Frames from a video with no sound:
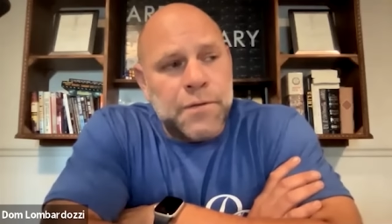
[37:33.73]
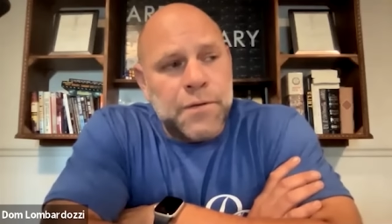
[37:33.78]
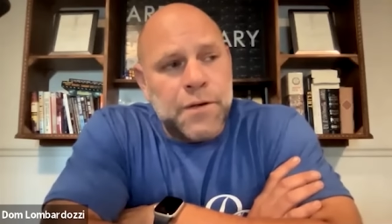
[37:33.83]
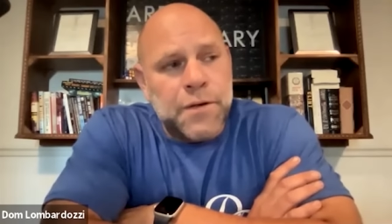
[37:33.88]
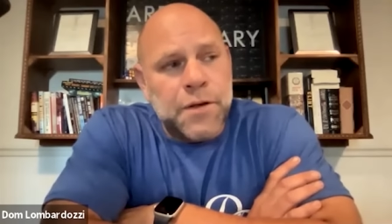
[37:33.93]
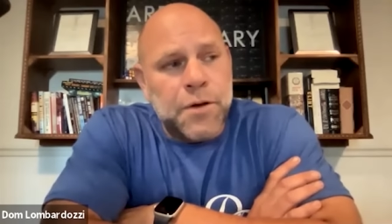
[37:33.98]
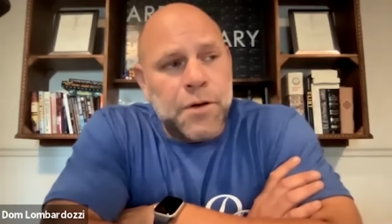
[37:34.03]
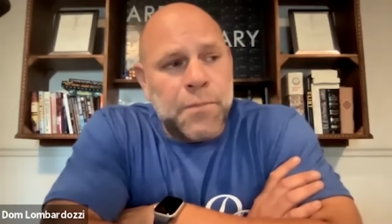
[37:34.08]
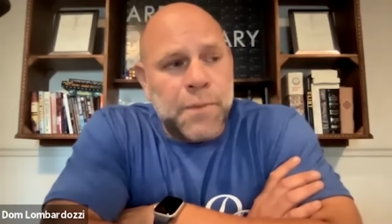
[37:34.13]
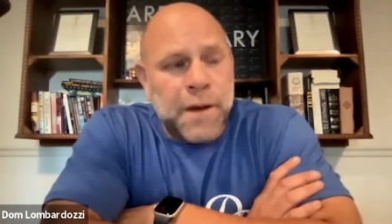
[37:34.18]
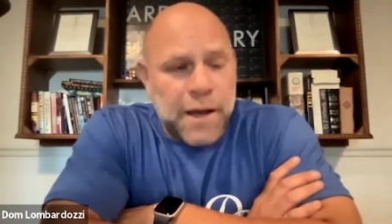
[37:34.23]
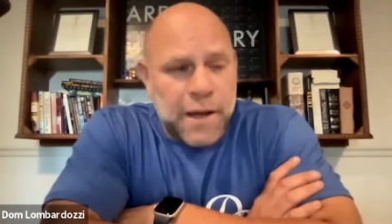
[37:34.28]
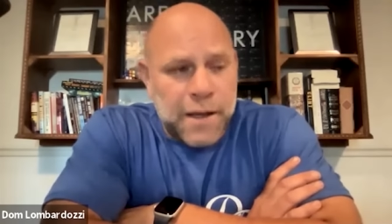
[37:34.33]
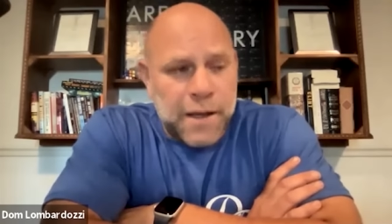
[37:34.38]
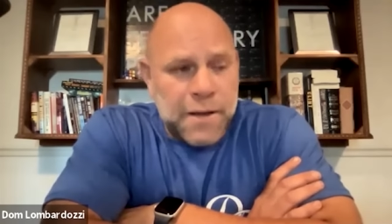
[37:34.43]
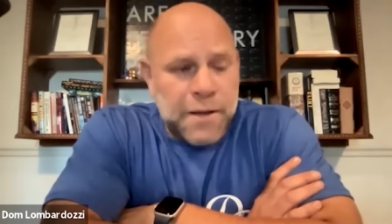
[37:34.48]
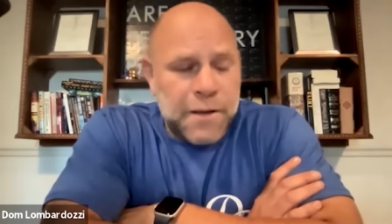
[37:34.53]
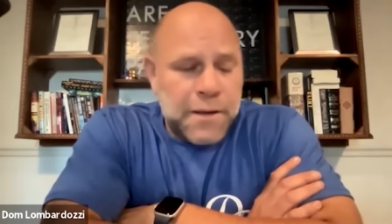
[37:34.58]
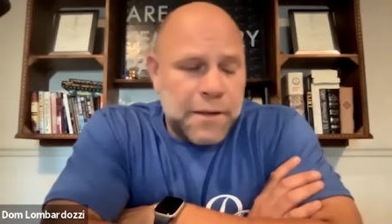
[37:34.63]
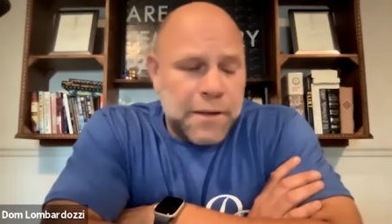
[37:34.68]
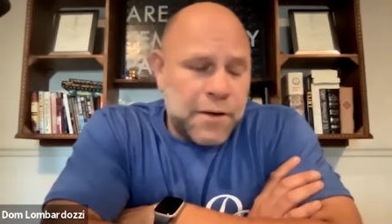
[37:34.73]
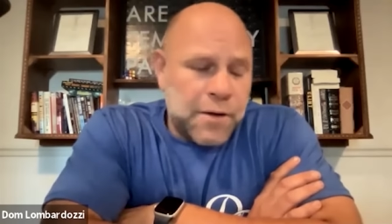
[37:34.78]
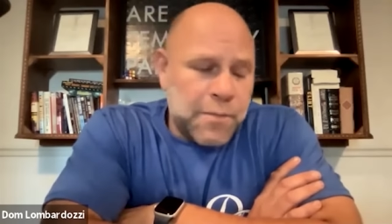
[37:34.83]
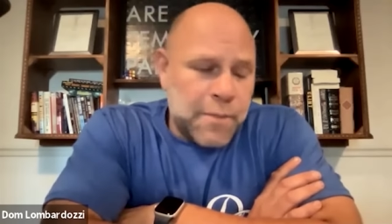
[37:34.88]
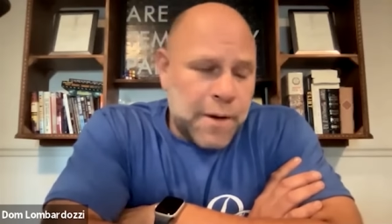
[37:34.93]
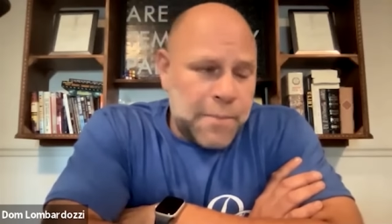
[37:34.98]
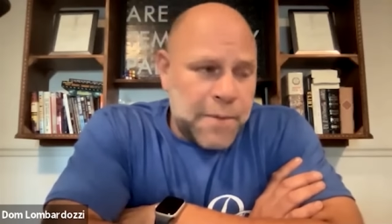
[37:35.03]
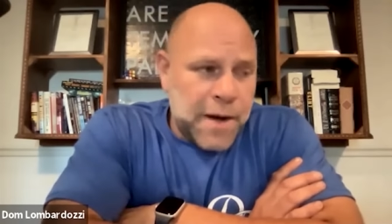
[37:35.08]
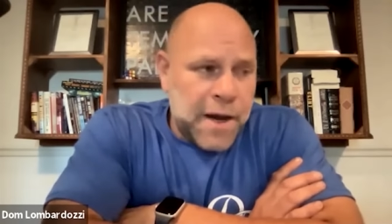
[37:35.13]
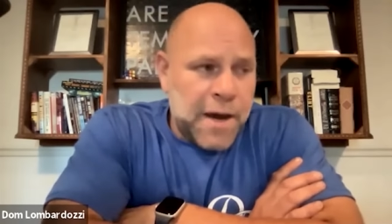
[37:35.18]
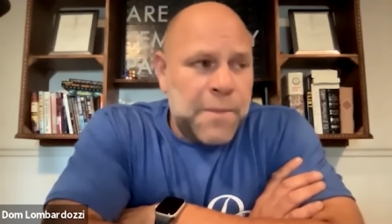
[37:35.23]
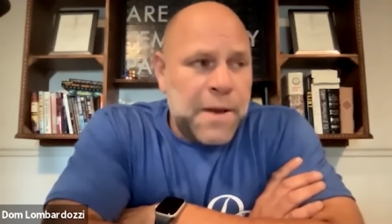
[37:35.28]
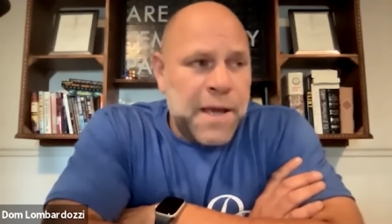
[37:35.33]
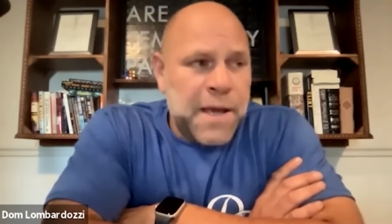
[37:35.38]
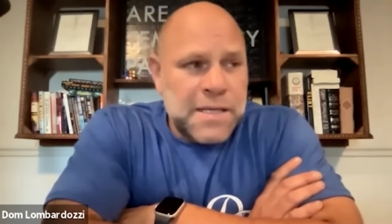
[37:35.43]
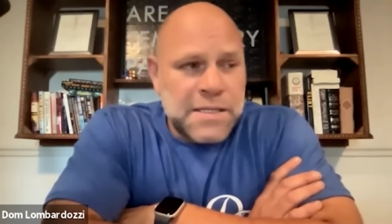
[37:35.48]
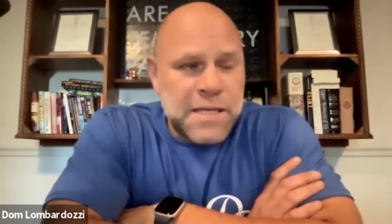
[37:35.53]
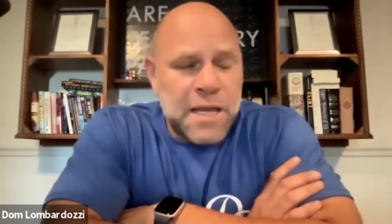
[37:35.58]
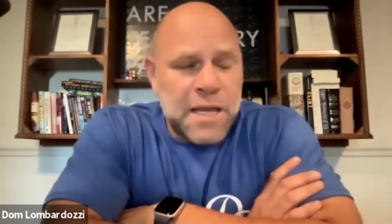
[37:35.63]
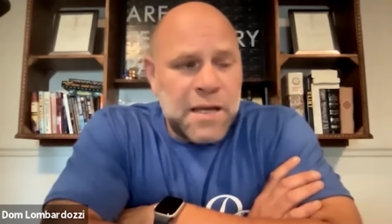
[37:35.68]
You know, my you know my mom
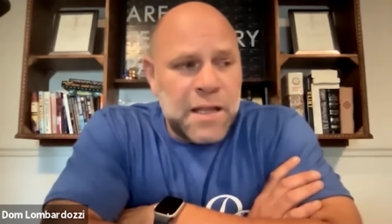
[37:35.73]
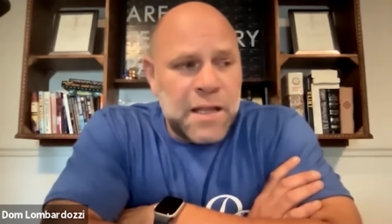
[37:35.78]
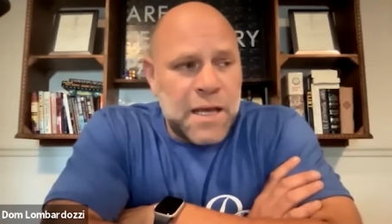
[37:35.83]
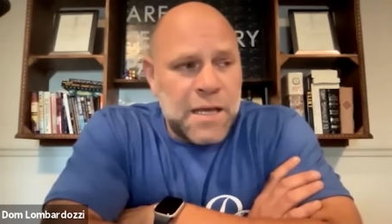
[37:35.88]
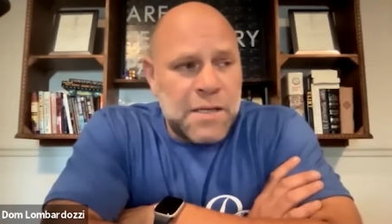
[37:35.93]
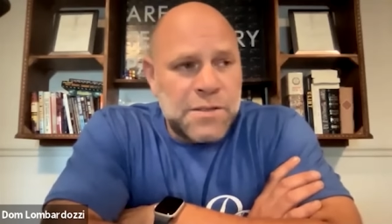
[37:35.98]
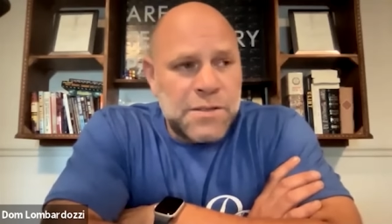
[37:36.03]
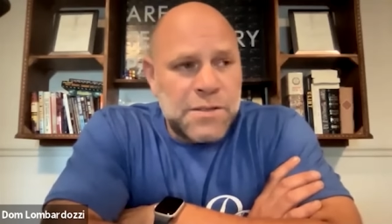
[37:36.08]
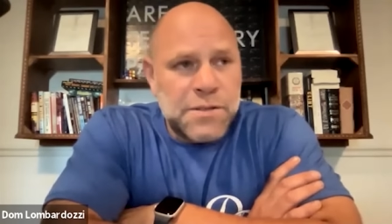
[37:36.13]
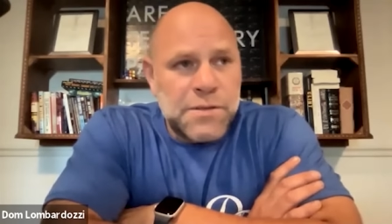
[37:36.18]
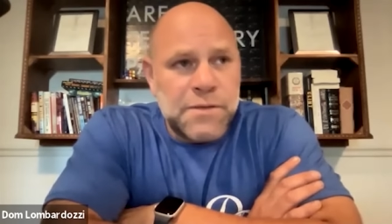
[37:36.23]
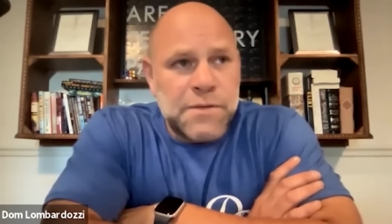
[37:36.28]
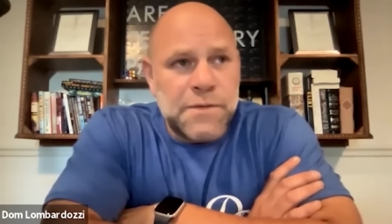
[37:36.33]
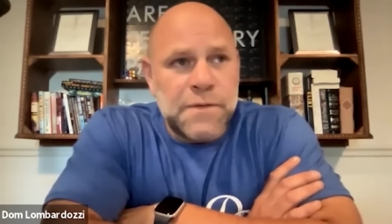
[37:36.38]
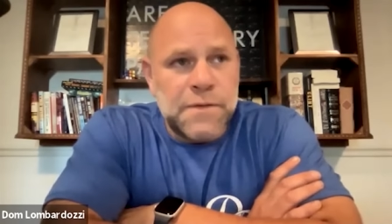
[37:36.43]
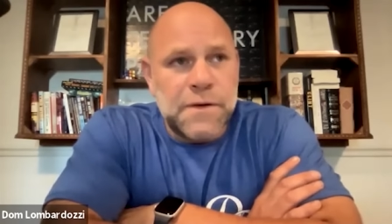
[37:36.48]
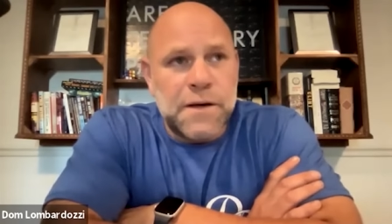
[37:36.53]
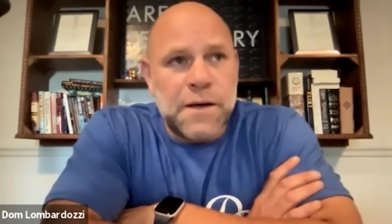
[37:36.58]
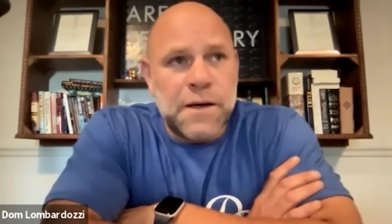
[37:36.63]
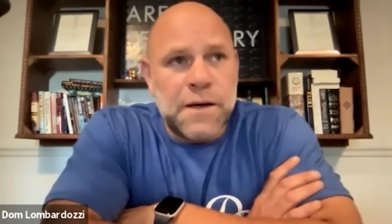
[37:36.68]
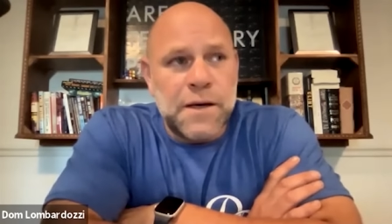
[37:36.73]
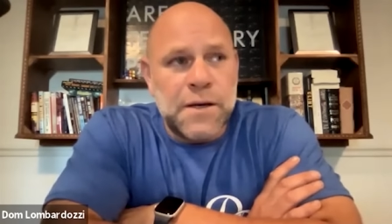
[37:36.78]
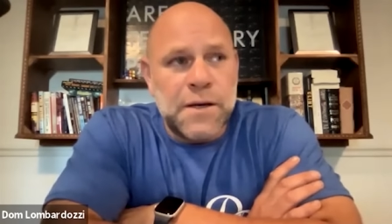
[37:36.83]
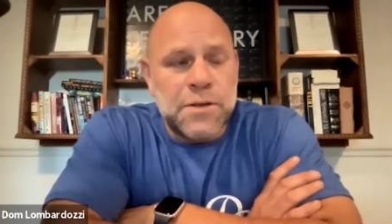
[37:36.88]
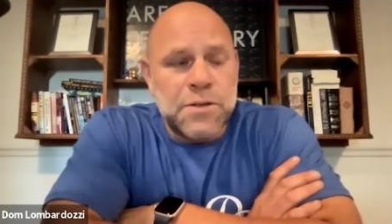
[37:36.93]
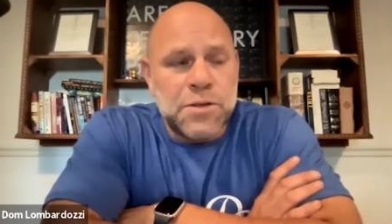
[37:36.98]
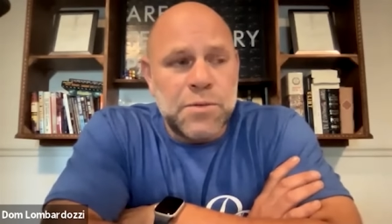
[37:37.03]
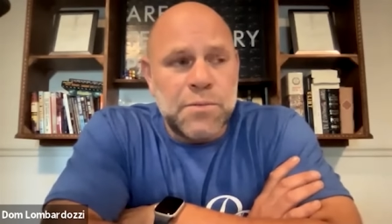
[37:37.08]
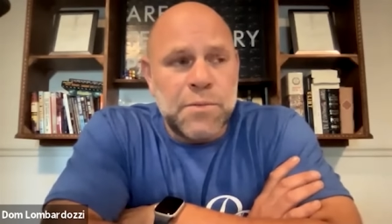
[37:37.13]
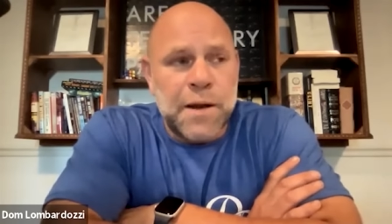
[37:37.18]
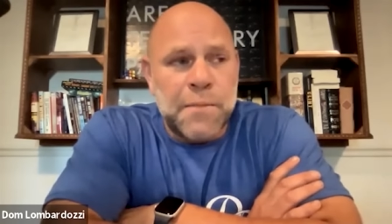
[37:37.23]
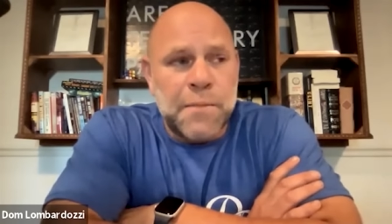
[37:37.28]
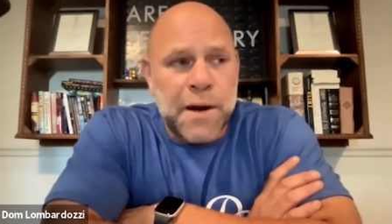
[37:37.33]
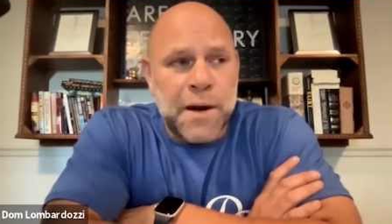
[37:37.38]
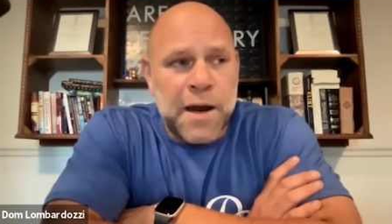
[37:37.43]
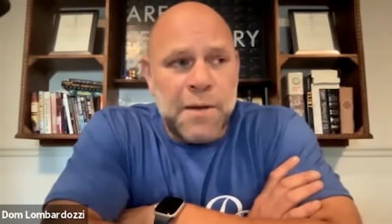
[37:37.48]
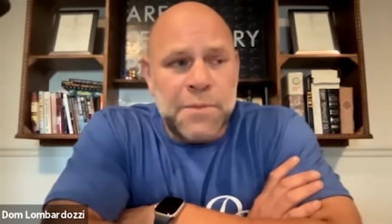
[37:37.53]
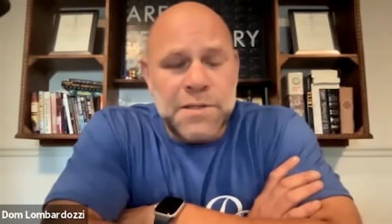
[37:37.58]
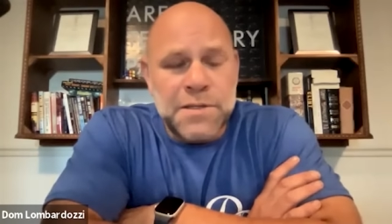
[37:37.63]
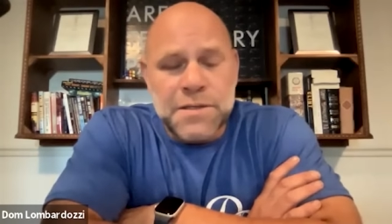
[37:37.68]
has ALS, uh, so my
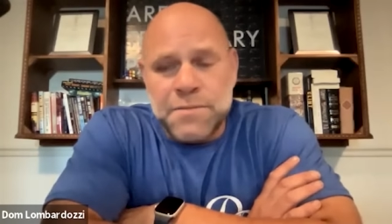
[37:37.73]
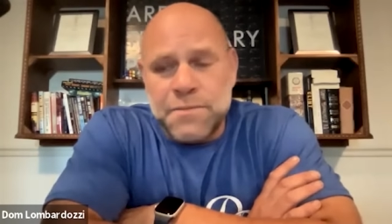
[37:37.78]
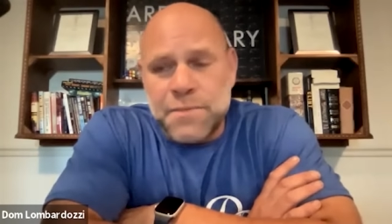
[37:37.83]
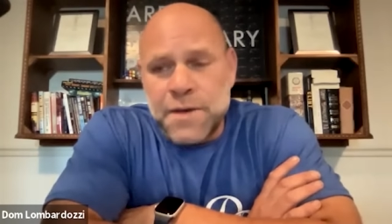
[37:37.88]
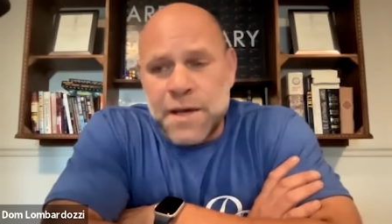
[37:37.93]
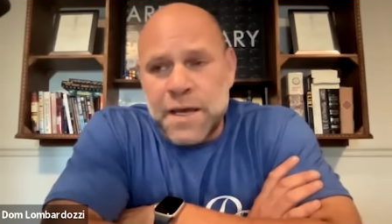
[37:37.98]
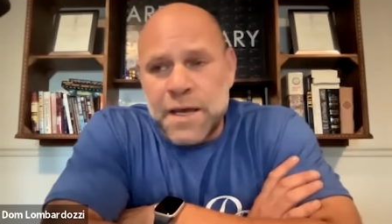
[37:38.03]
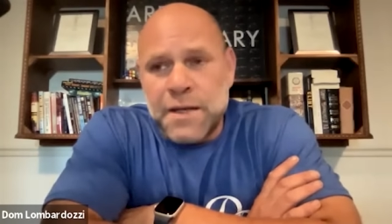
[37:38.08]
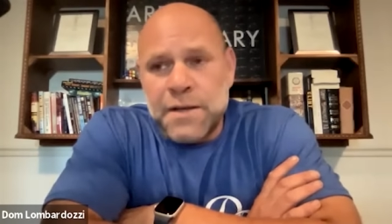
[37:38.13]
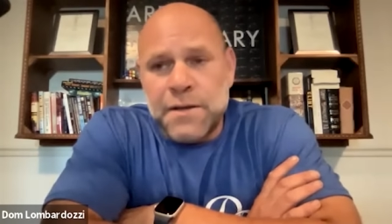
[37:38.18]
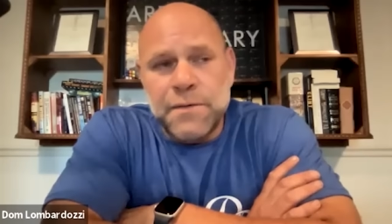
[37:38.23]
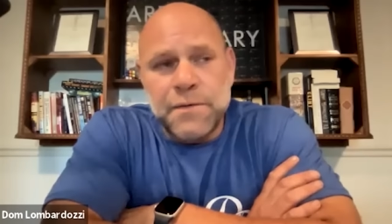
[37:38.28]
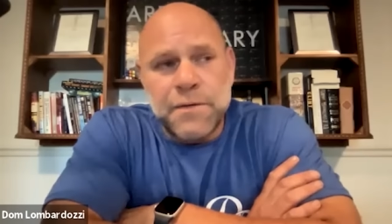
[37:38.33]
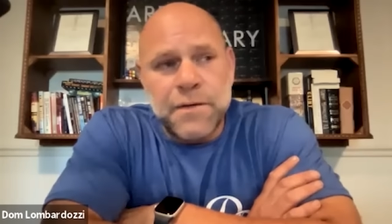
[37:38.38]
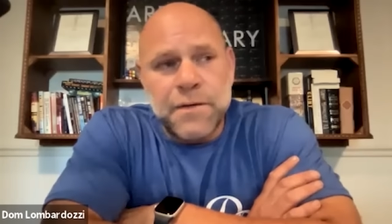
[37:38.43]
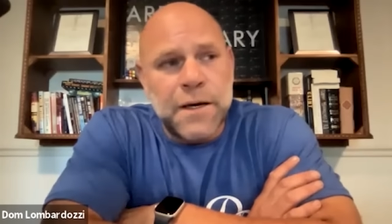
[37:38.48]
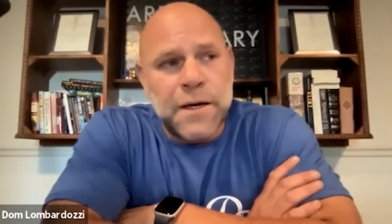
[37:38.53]
mom is in bed.